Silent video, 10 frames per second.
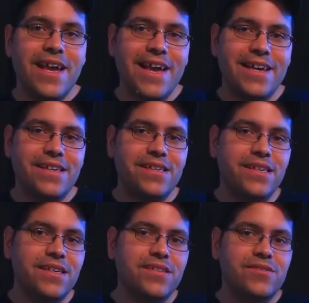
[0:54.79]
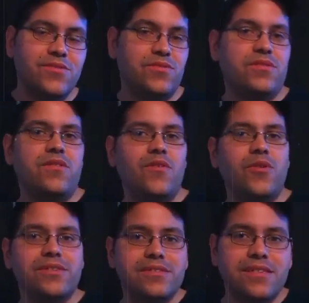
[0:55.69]
And of
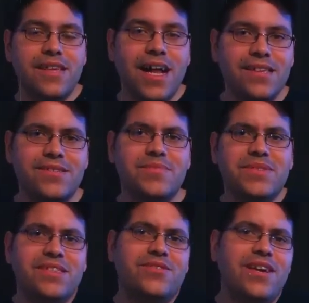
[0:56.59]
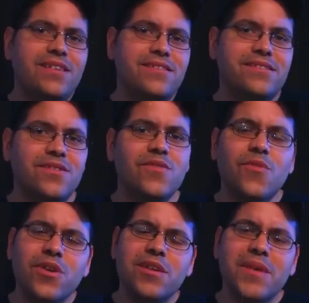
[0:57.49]
course the knowledge, but then you ask yourself,
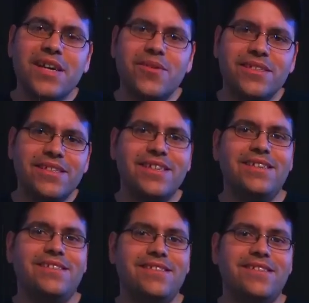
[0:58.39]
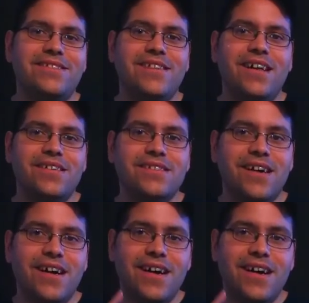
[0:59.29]
where am I going to get such knowledge?